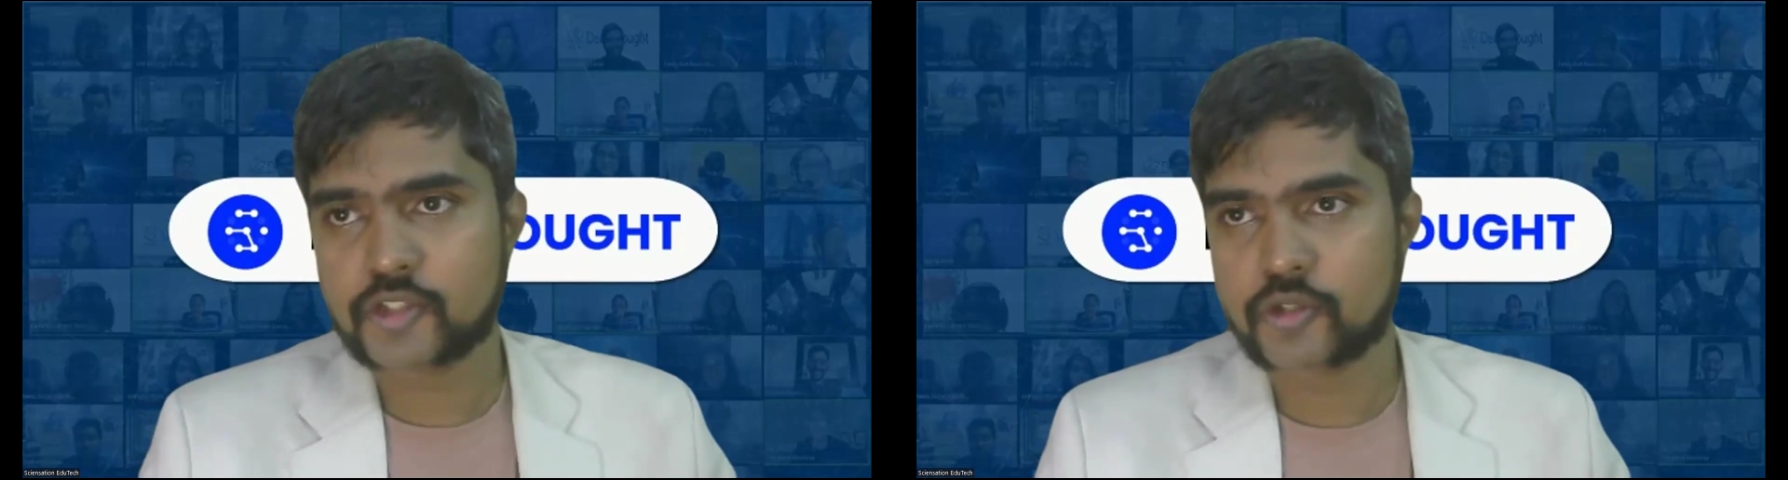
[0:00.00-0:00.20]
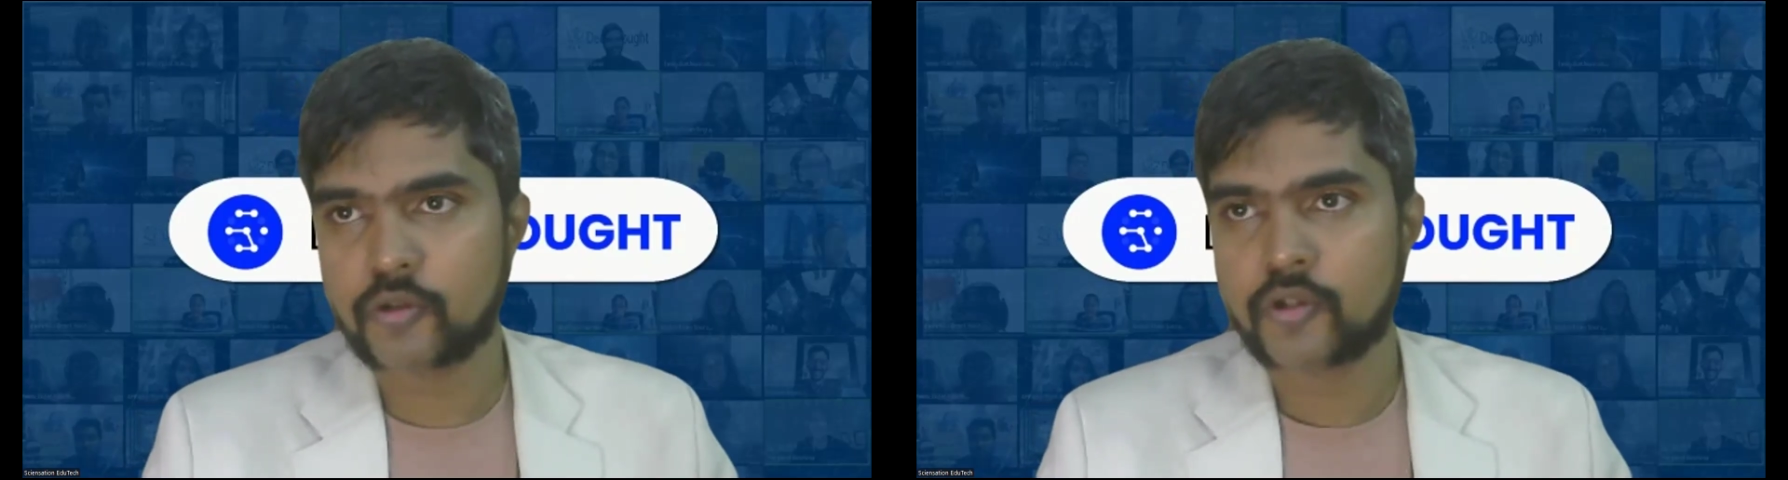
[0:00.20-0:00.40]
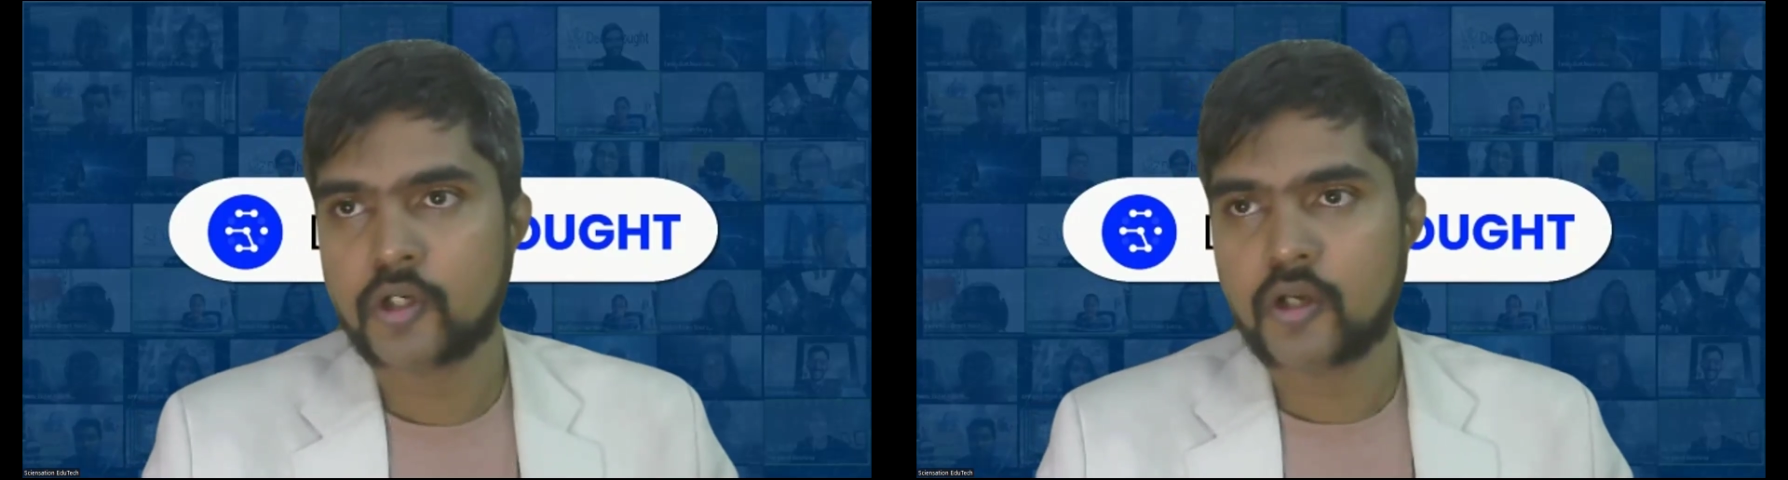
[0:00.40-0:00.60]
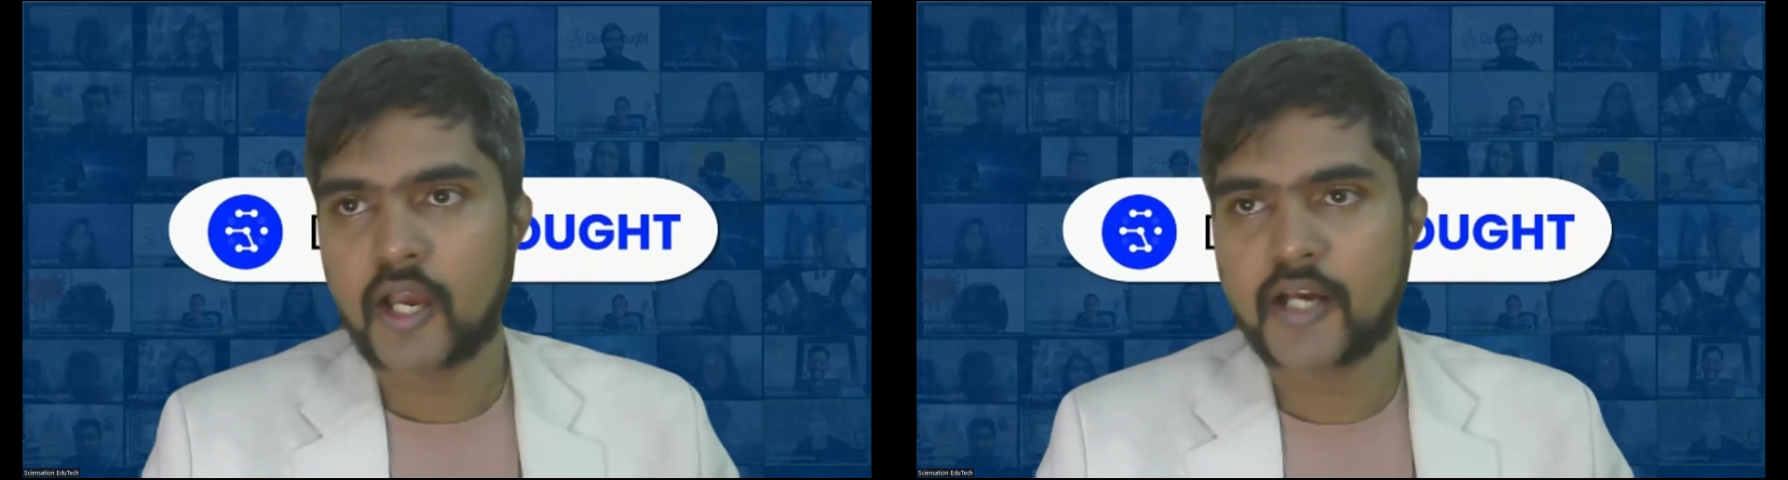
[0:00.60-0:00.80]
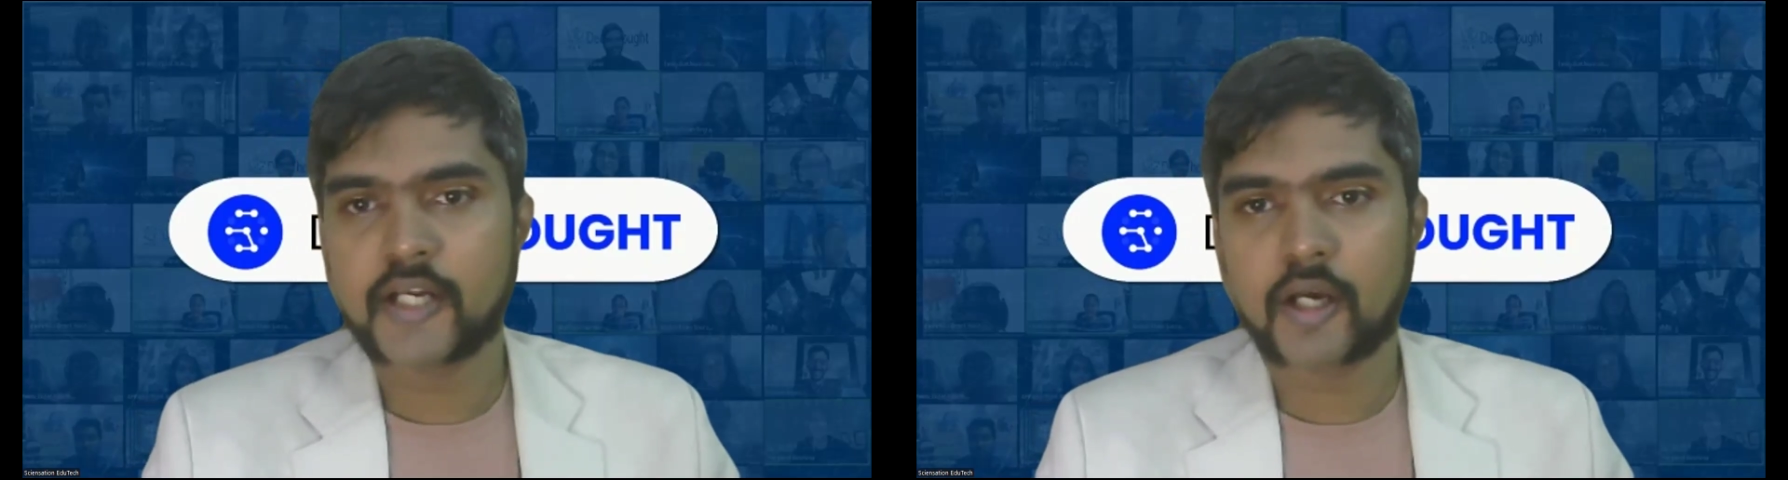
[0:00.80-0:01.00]
So,
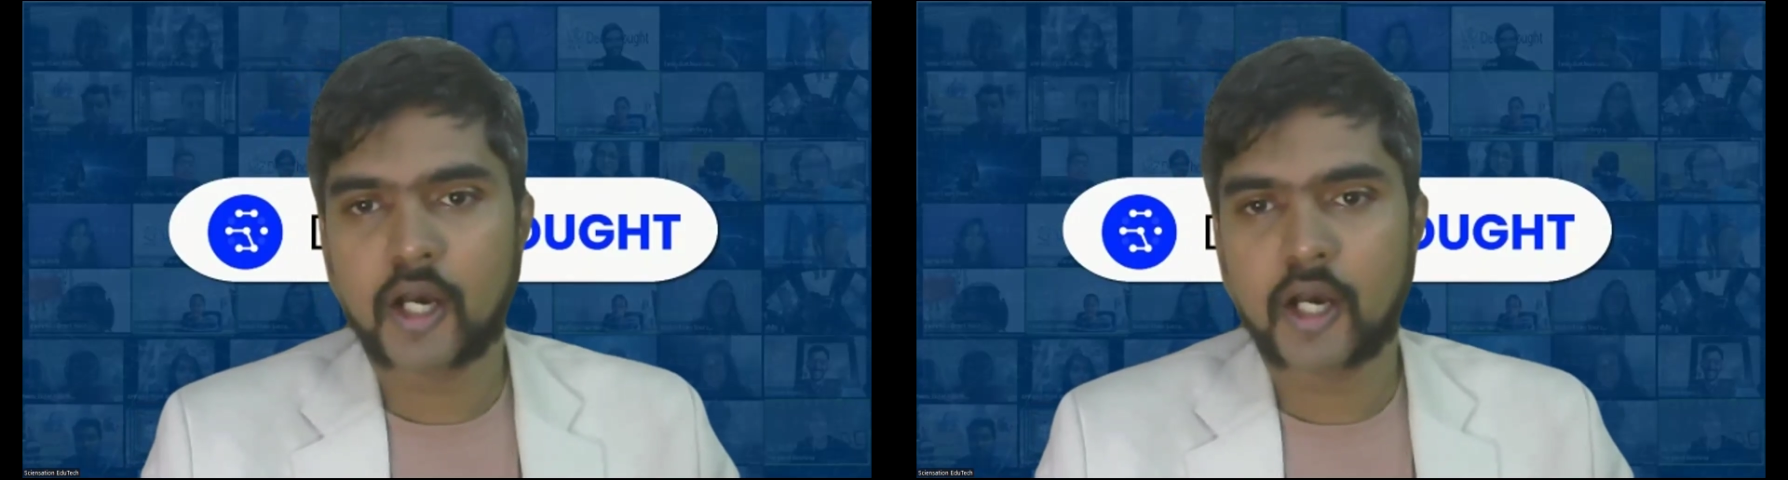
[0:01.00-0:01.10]
and